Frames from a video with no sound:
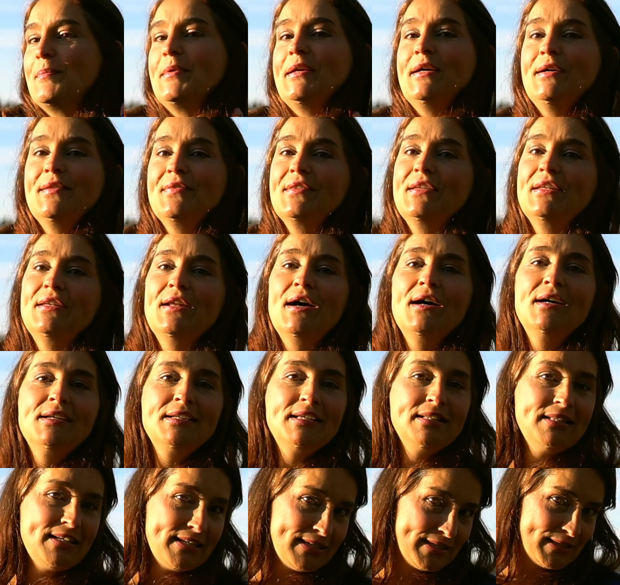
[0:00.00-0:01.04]
be on the
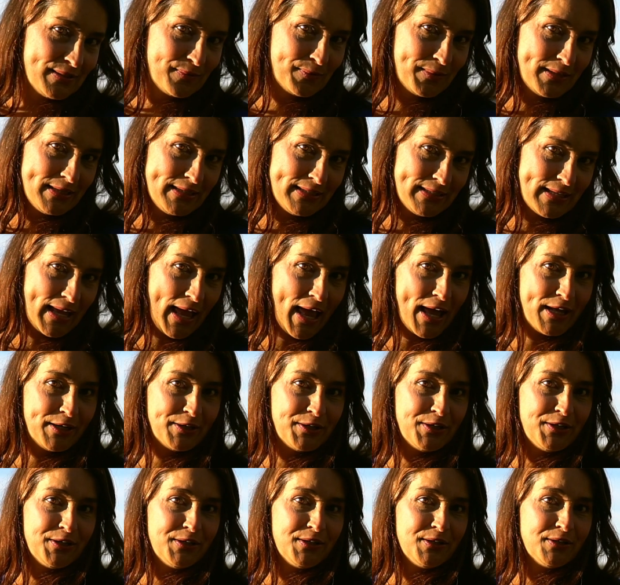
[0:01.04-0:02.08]
naughty list when
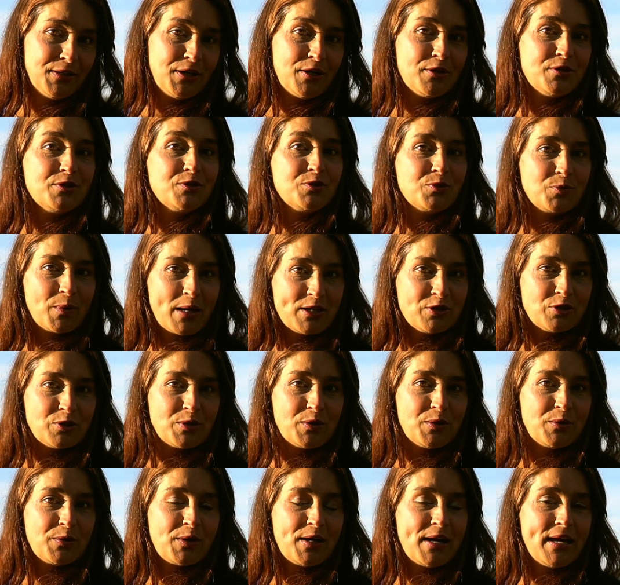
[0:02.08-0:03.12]
Saturn goes
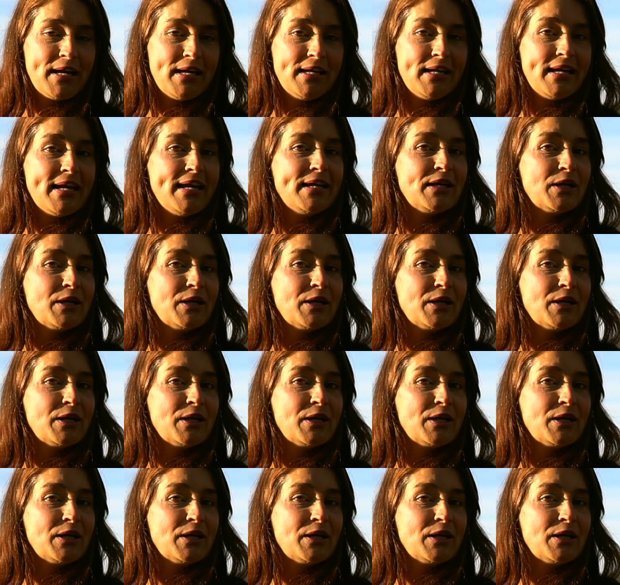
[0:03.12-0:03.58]
retrograde in